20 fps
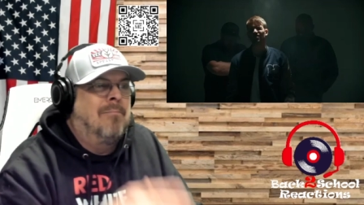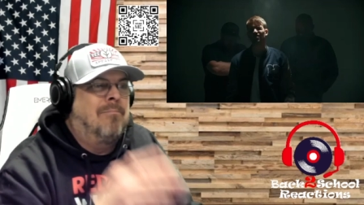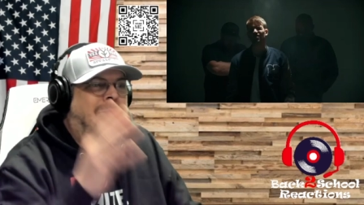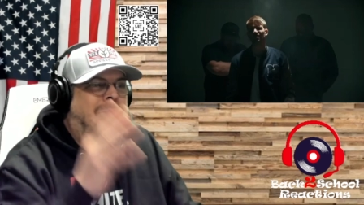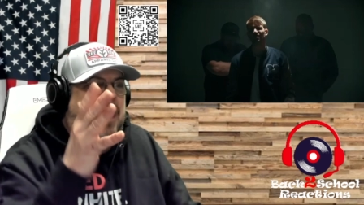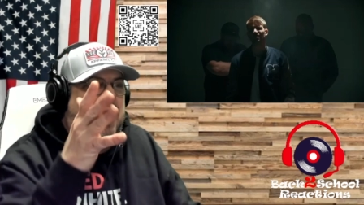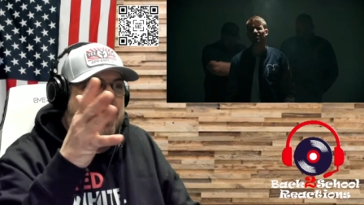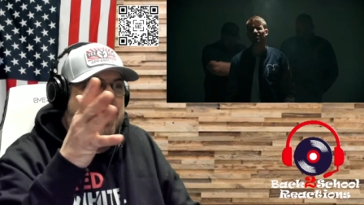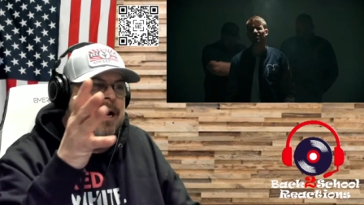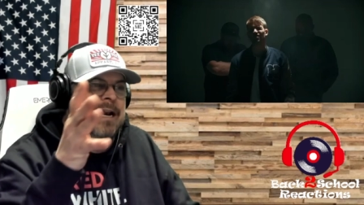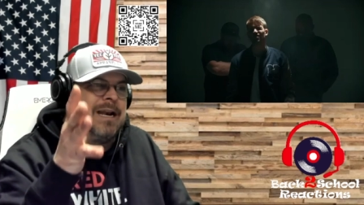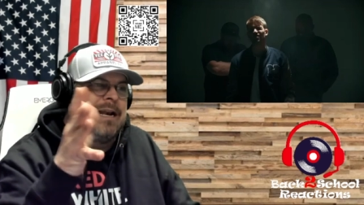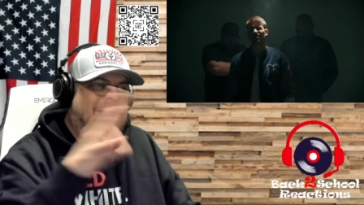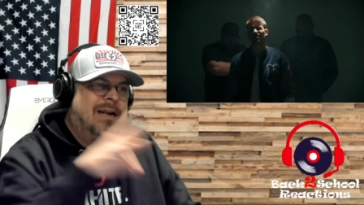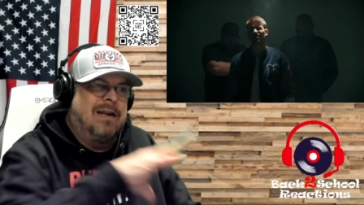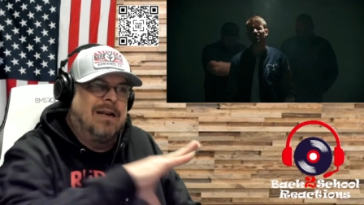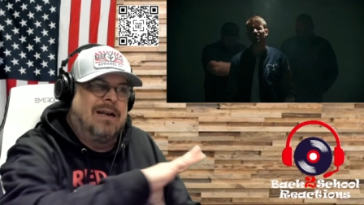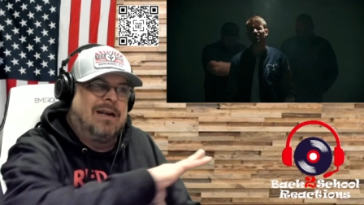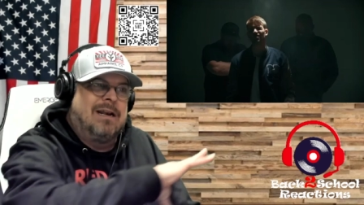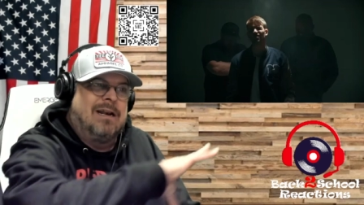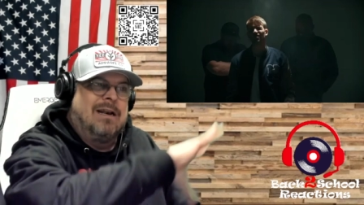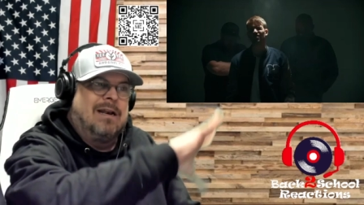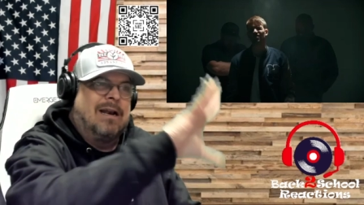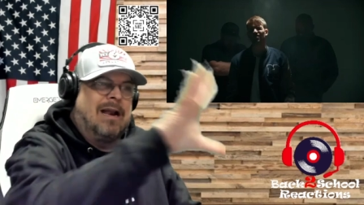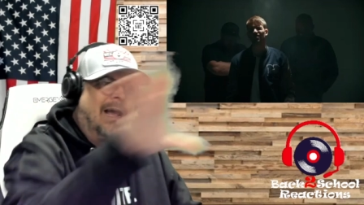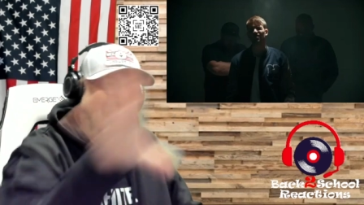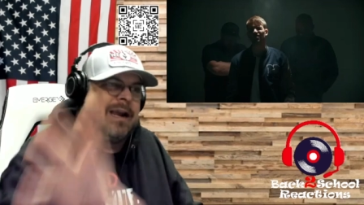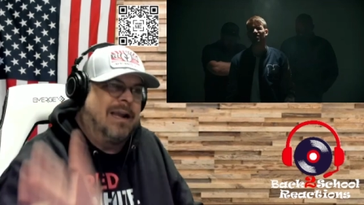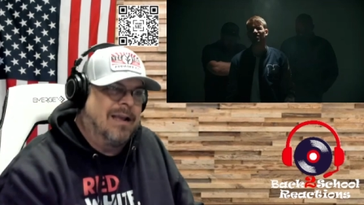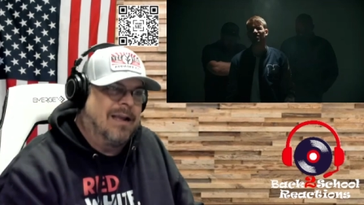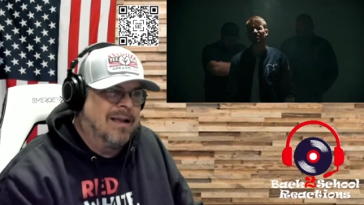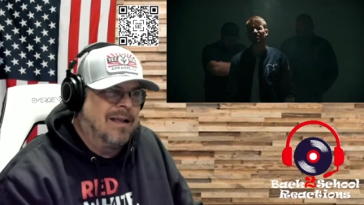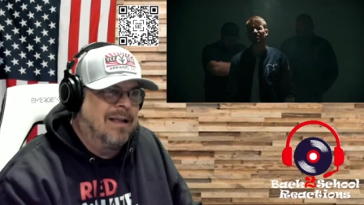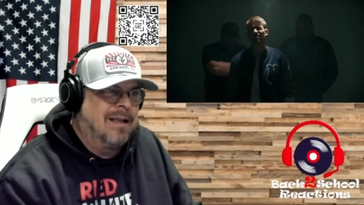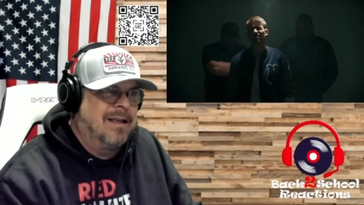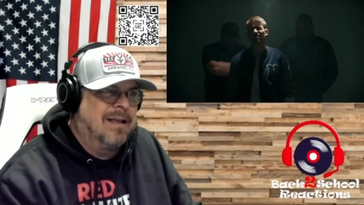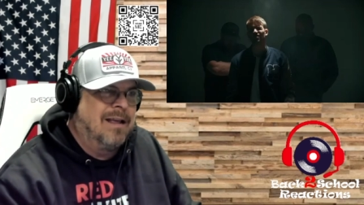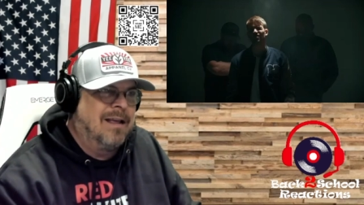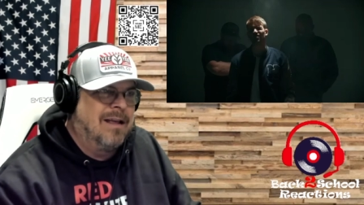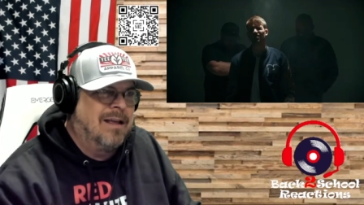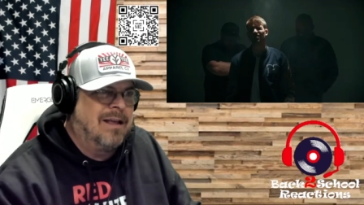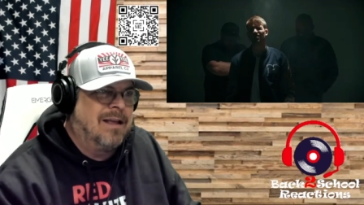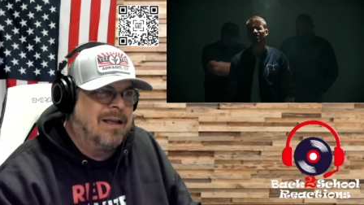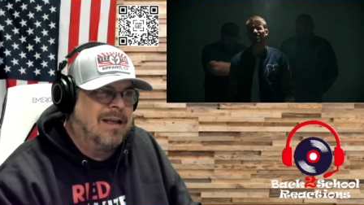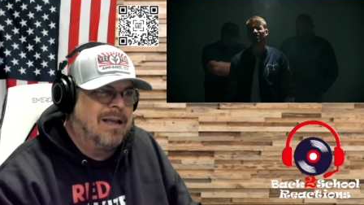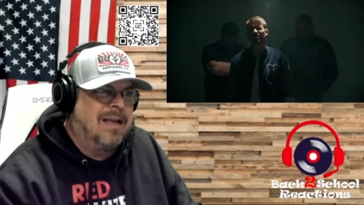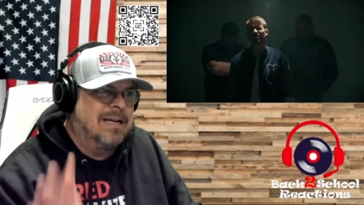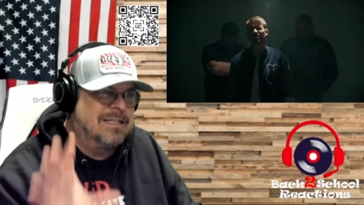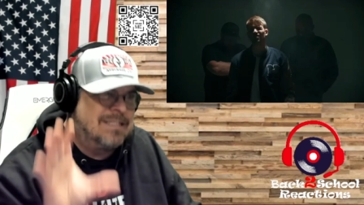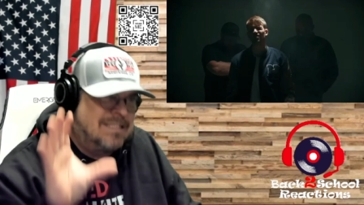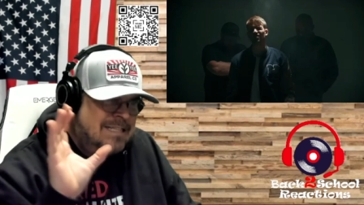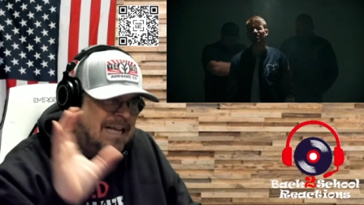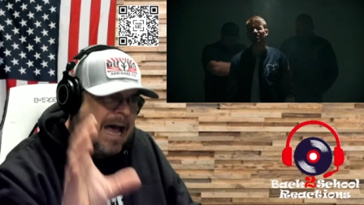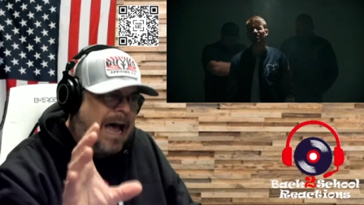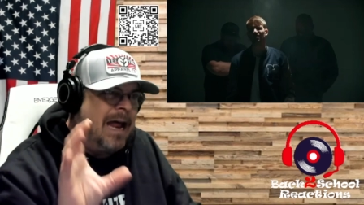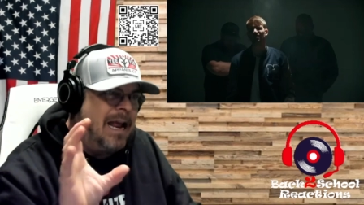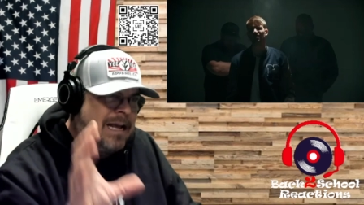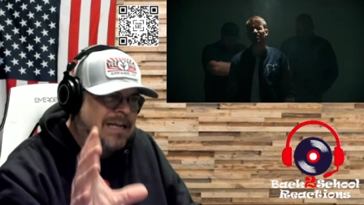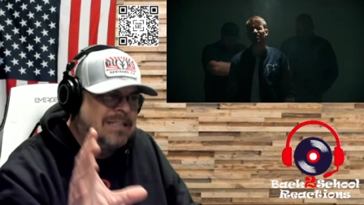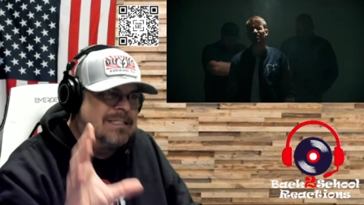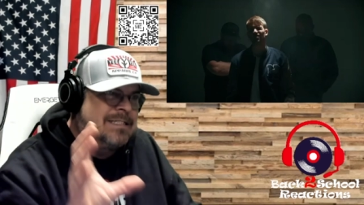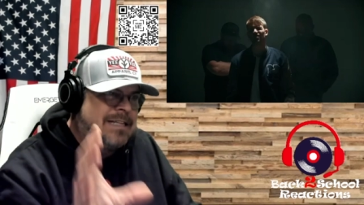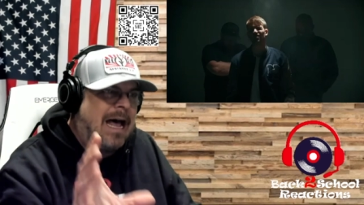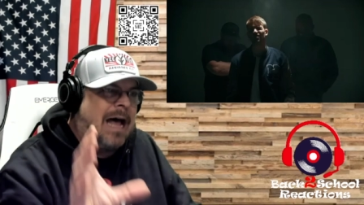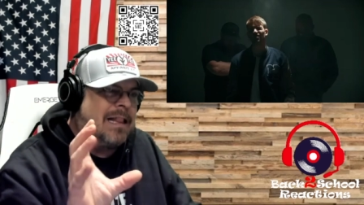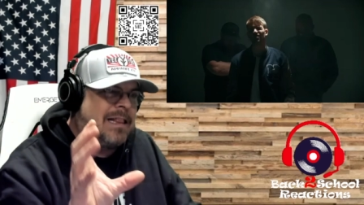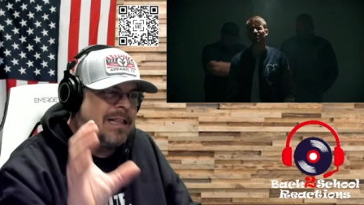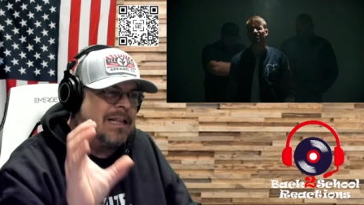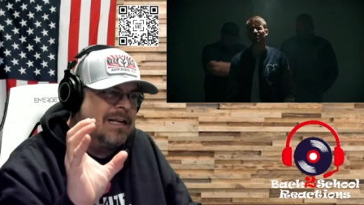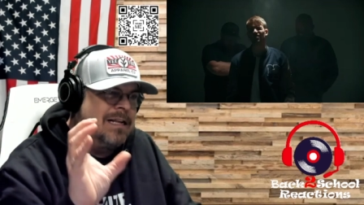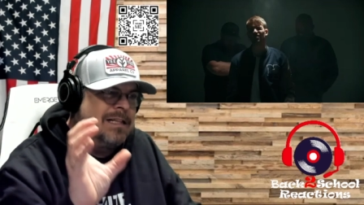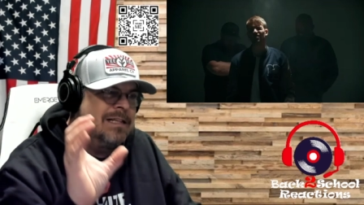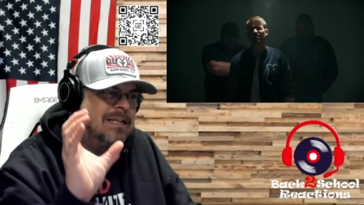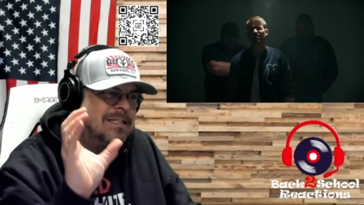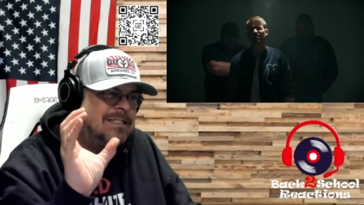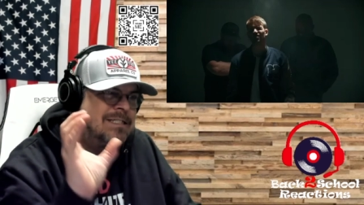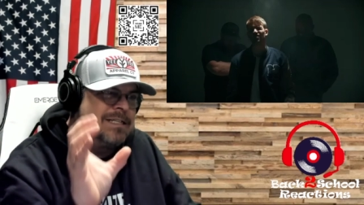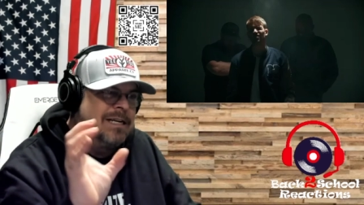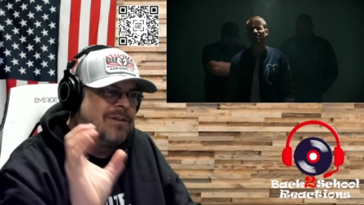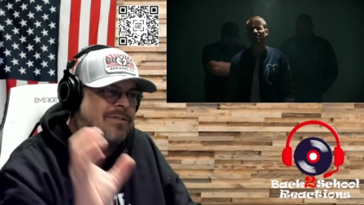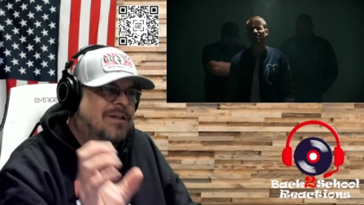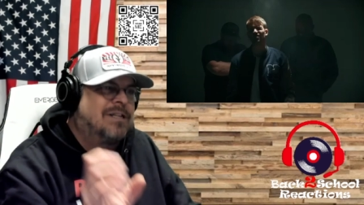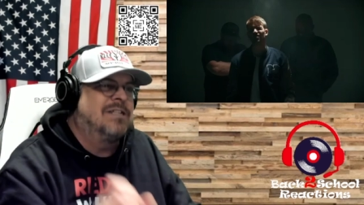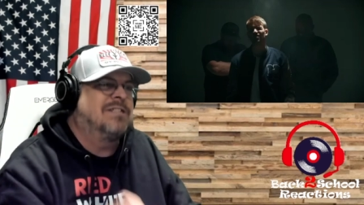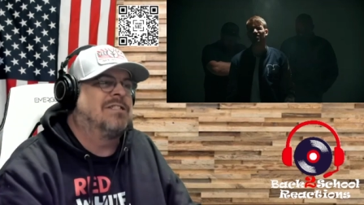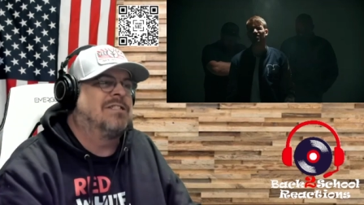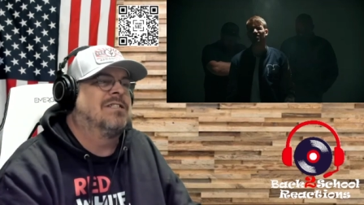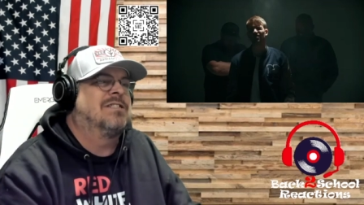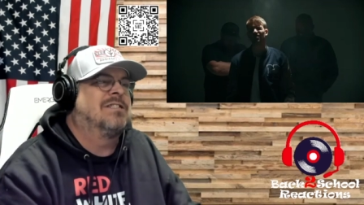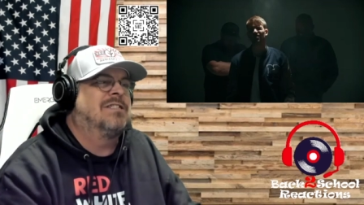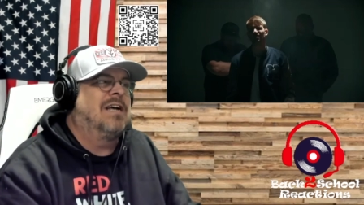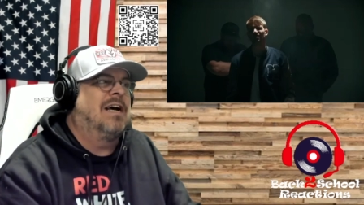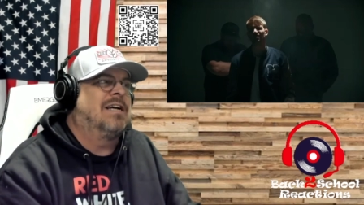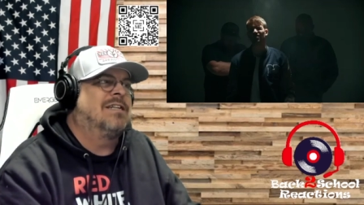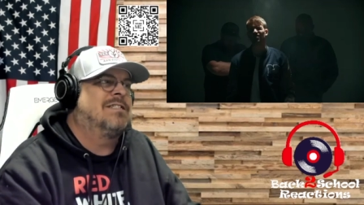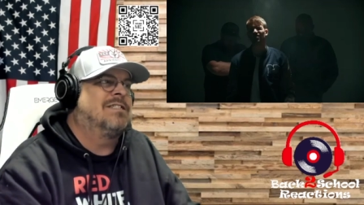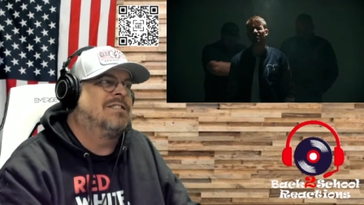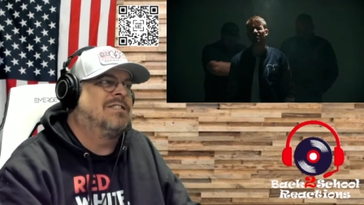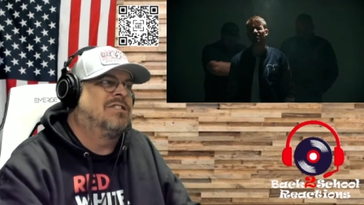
But like, is that is that the the secret to success?